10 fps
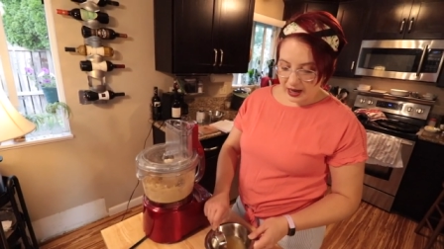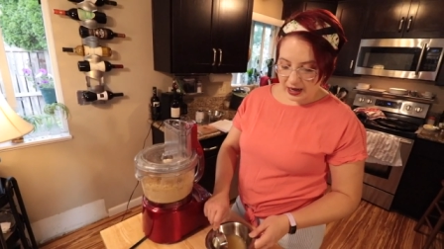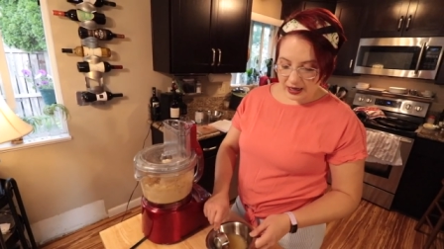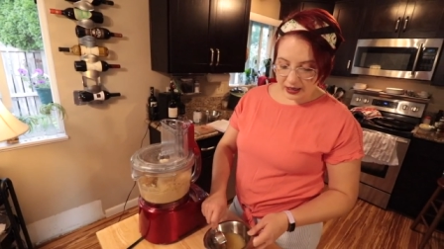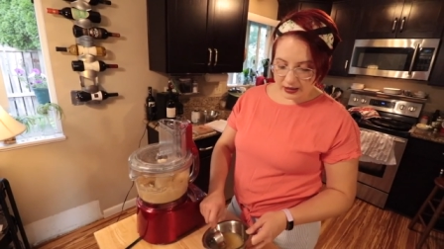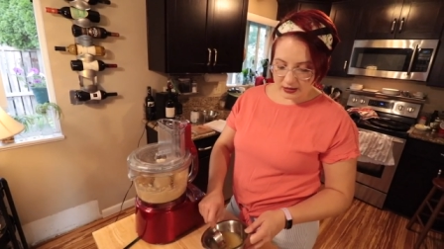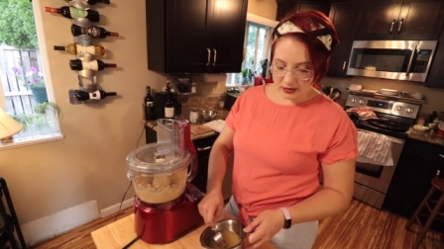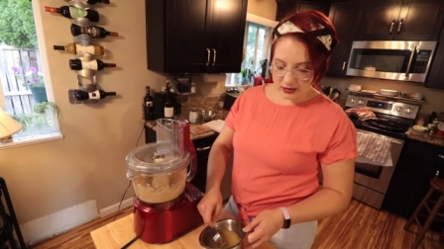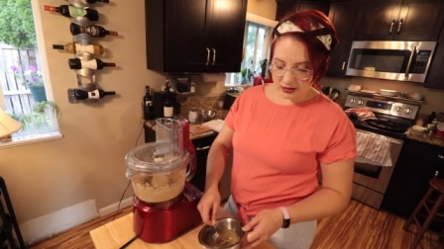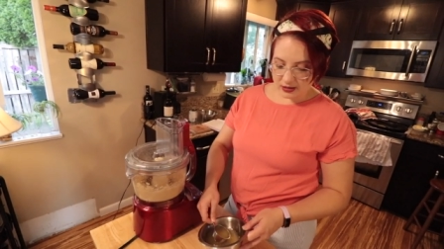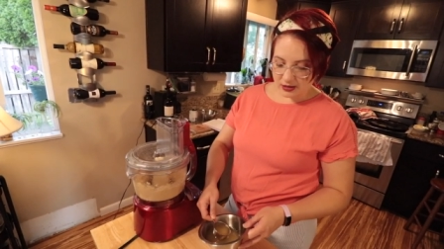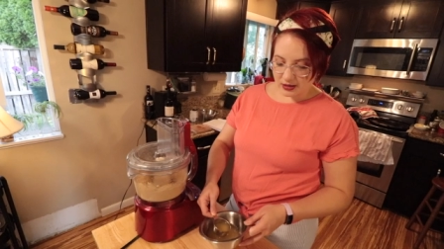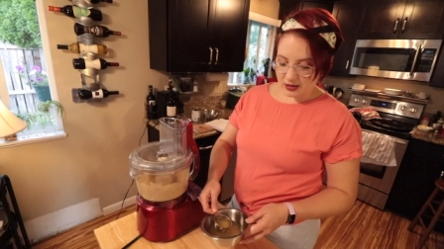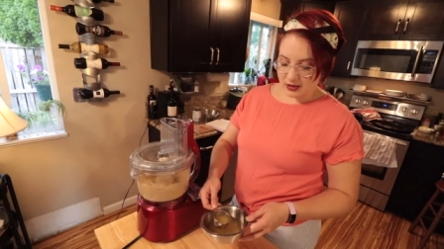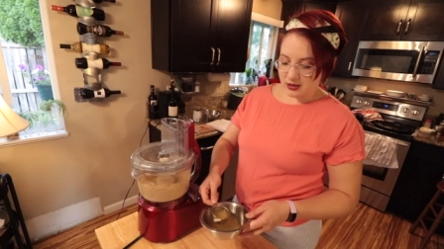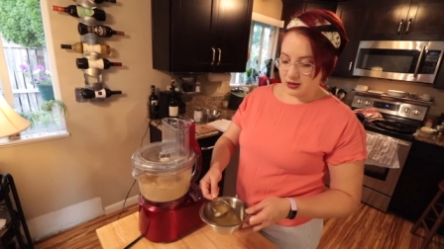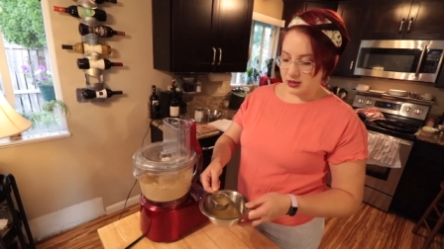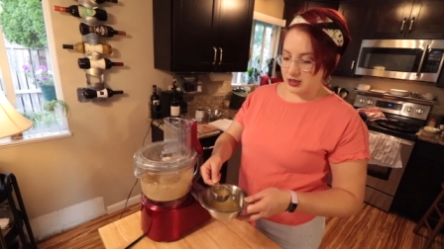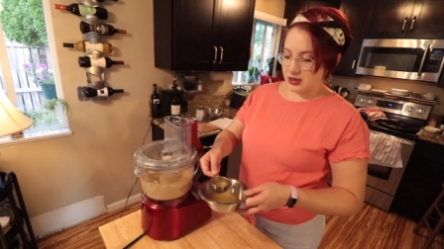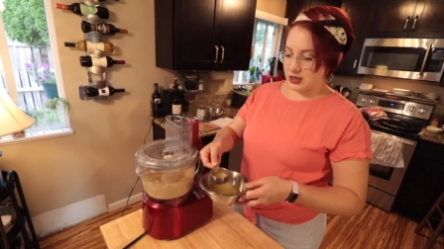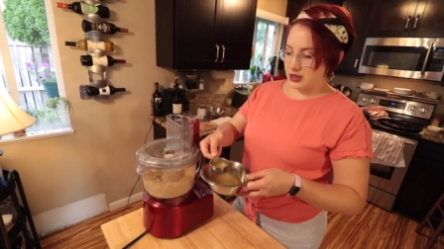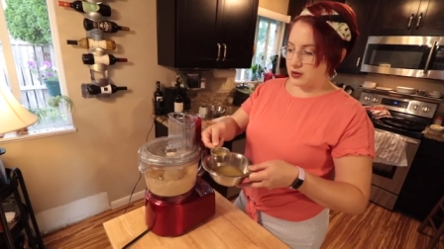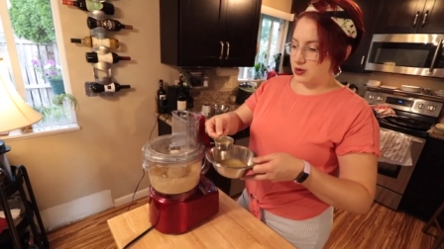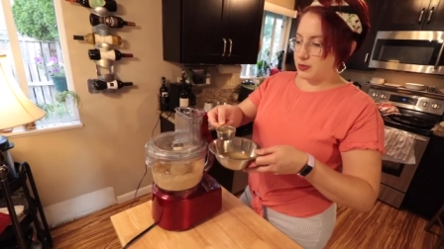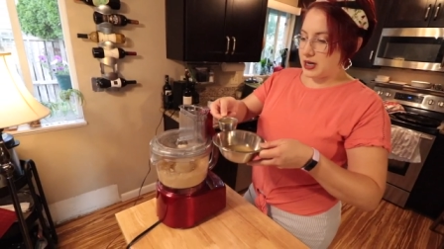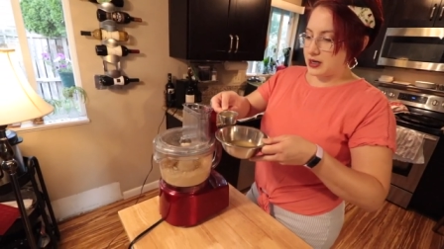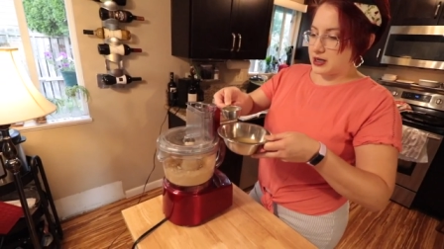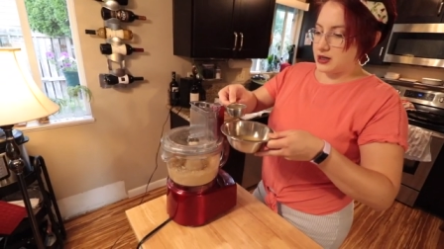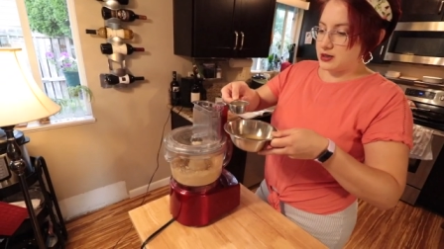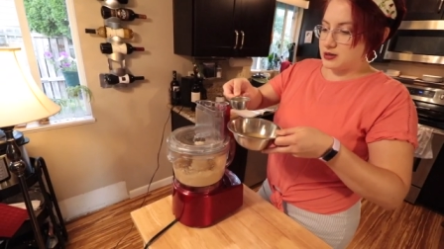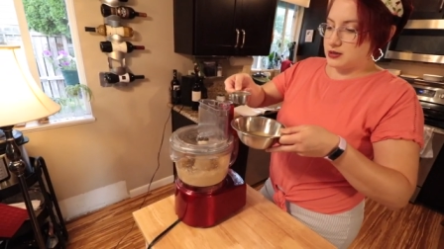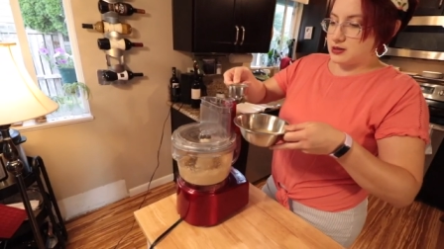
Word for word: add the liquid back in